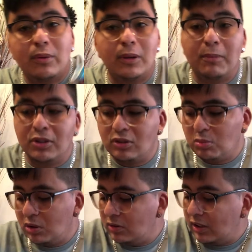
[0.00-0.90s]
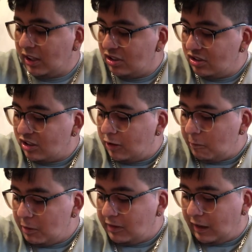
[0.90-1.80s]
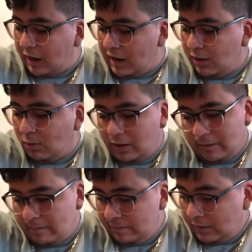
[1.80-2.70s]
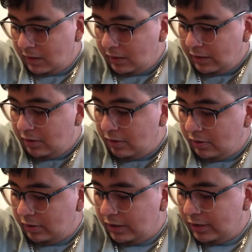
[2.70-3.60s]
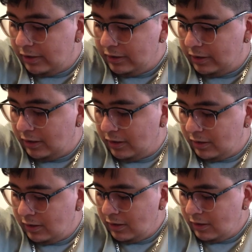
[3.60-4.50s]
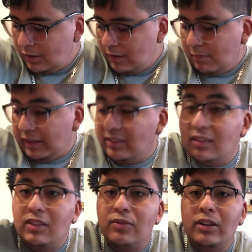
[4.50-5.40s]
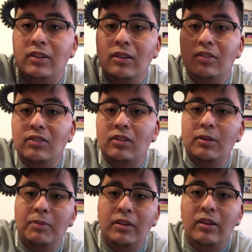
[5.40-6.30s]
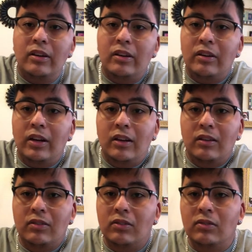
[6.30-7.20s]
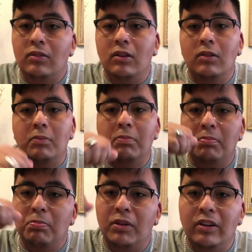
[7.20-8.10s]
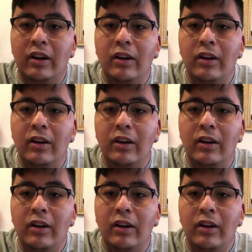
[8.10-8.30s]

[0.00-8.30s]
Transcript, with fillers: with a bunch of music and just clip it to anywhere. Literally, let's see, my sleeve right there, just clip it there and just, you know, plug your